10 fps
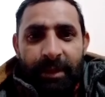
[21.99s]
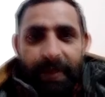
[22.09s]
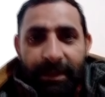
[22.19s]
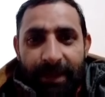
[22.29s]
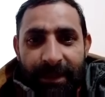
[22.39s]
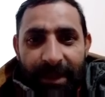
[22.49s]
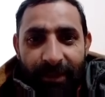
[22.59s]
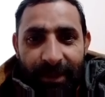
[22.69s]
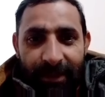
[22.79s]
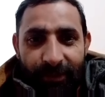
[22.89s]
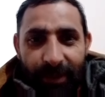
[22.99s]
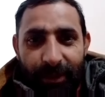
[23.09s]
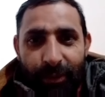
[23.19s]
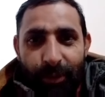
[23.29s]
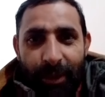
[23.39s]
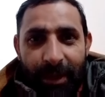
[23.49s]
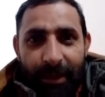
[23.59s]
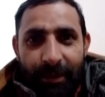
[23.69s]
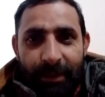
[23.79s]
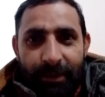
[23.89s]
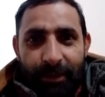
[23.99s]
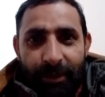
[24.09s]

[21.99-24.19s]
The other one is with you or he's